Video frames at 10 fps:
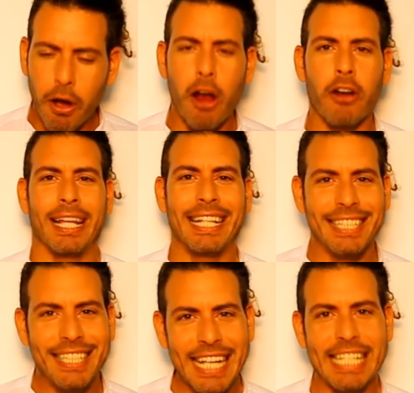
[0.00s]

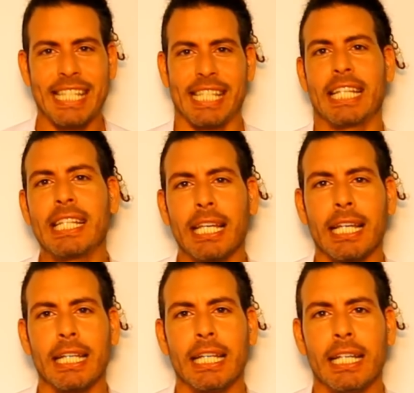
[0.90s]
in density
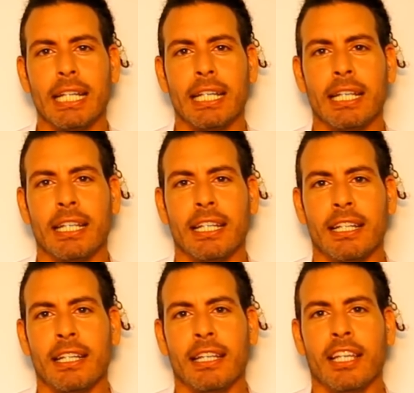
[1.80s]

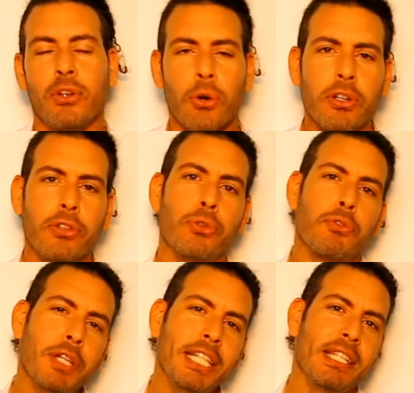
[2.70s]
in order to
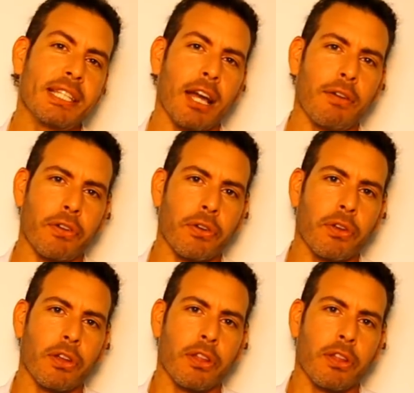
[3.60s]
rediscover